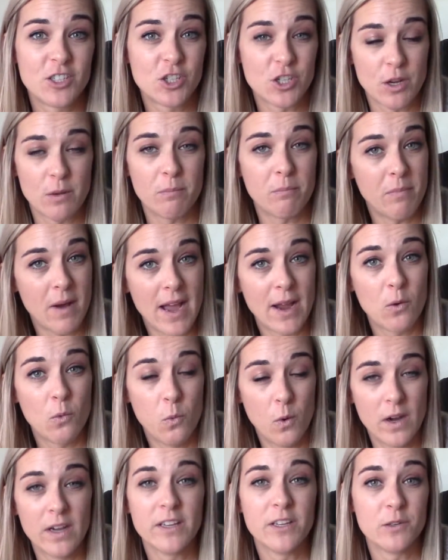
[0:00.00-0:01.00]
ship by
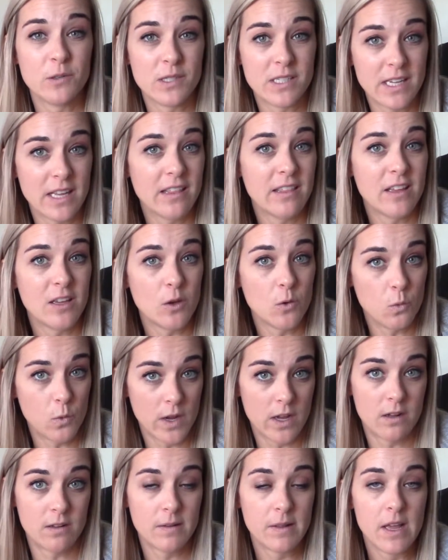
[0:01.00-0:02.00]
what you say that you
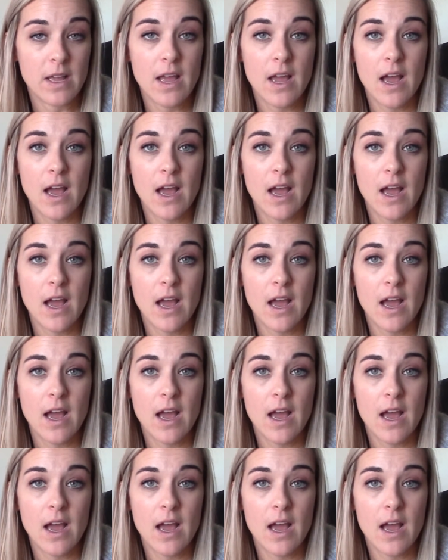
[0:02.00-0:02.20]
will.